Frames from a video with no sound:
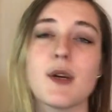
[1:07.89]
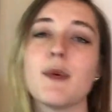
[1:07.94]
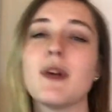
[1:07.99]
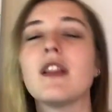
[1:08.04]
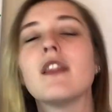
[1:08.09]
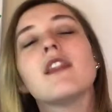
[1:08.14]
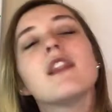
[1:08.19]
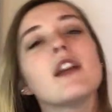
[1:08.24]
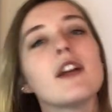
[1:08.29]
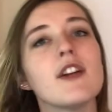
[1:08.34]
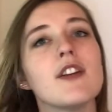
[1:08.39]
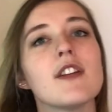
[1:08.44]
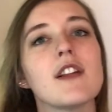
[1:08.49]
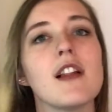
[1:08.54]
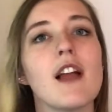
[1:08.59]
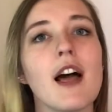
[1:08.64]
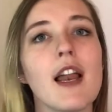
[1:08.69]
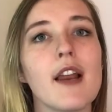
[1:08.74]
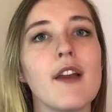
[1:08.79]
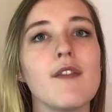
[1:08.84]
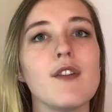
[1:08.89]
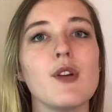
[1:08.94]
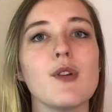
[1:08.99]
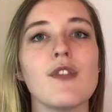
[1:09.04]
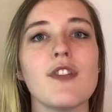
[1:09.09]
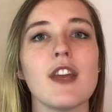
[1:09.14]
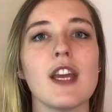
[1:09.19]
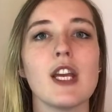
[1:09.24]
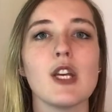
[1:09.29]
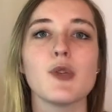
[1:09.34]
We learned a lot of new
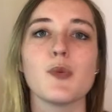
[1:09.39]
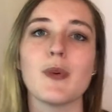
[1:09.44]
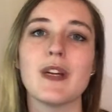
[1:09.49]
things.